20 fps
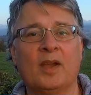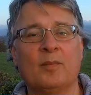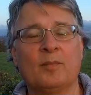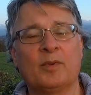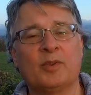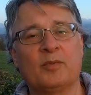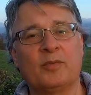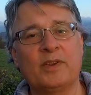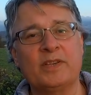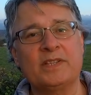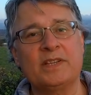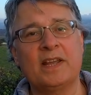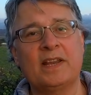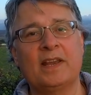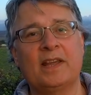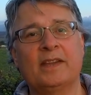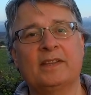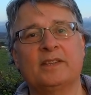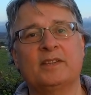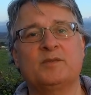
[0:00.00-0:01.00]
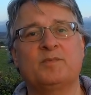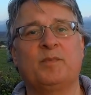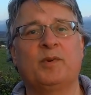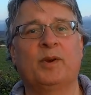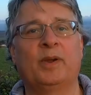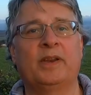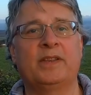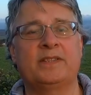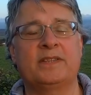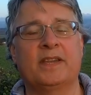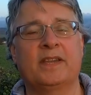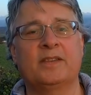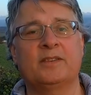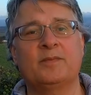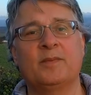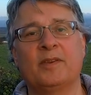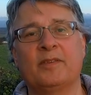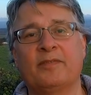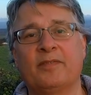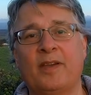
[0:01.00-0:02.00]
But the reason I like this point is it gives
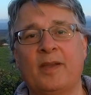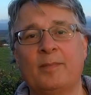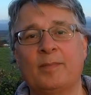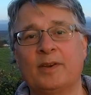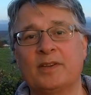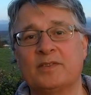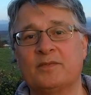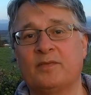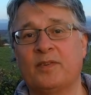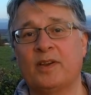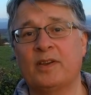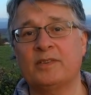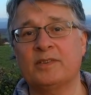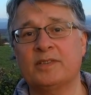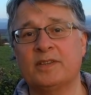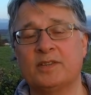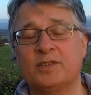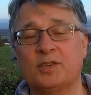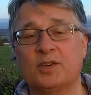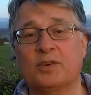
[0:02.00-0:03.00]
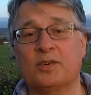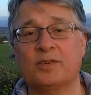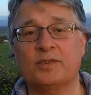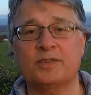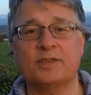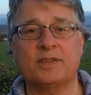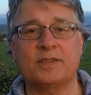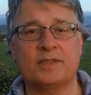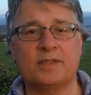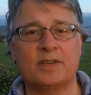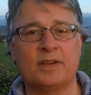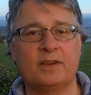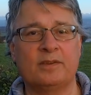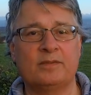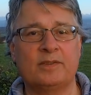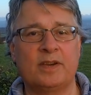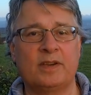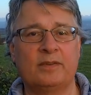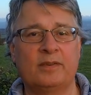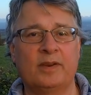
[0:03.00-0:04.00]
me a fabulous vantage across the
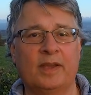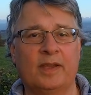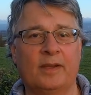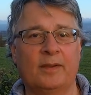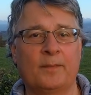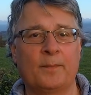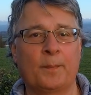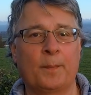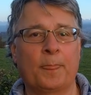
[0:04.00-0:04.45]
Snowdonia.